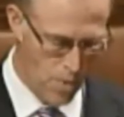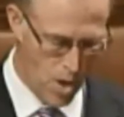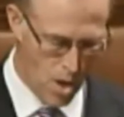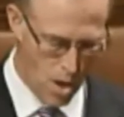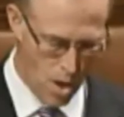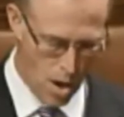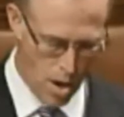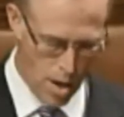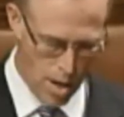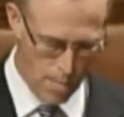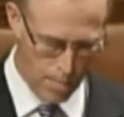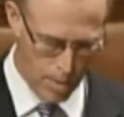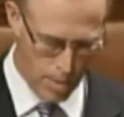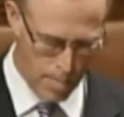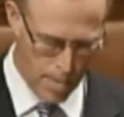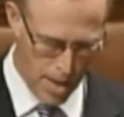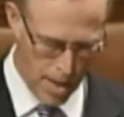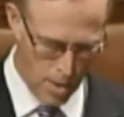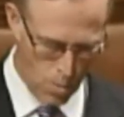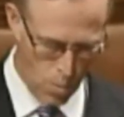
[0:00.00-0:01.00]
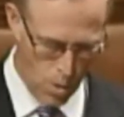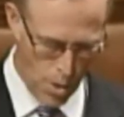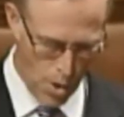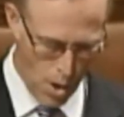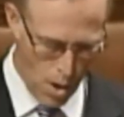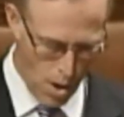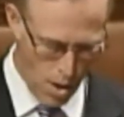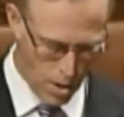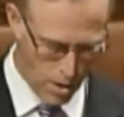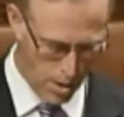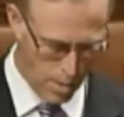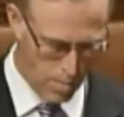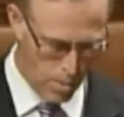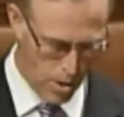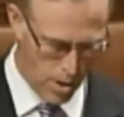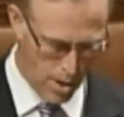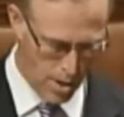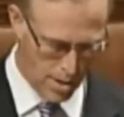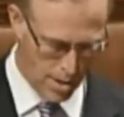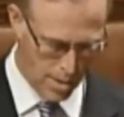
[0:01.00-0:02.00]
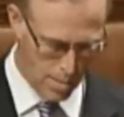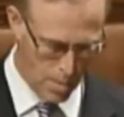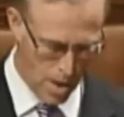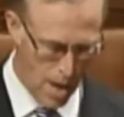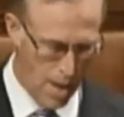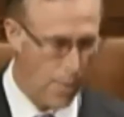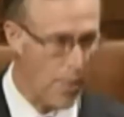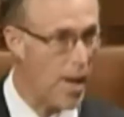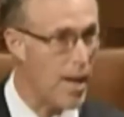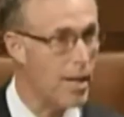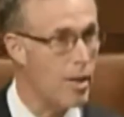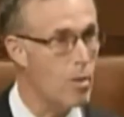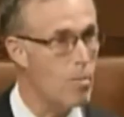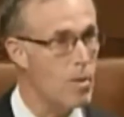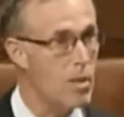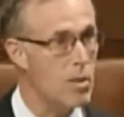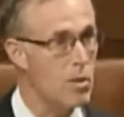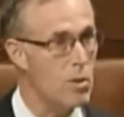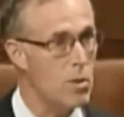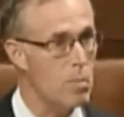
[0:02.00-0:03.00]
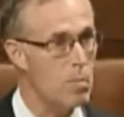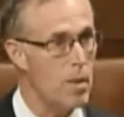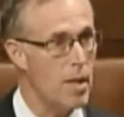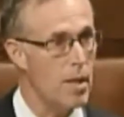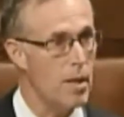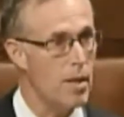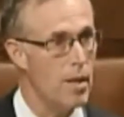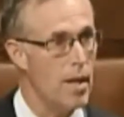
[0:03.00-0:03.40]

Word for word: are implemented with all communities in mind. Thank you, Mr. Speaker, and